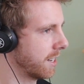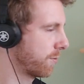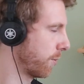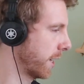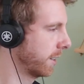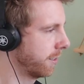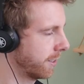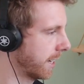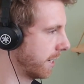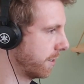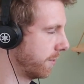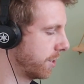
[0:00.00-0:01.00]
as free living
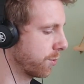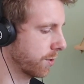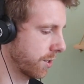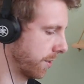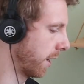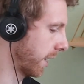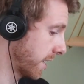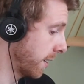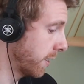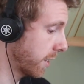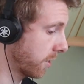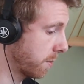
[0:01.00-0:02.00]
individuals. So like
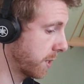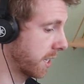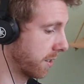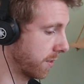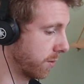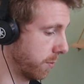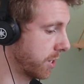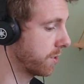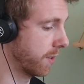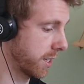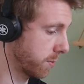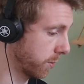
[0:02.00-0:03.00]
73%
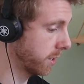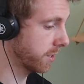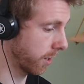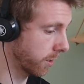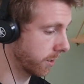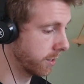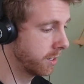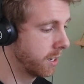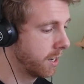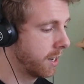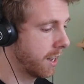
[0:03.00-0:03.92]
remission rate is pretty solid.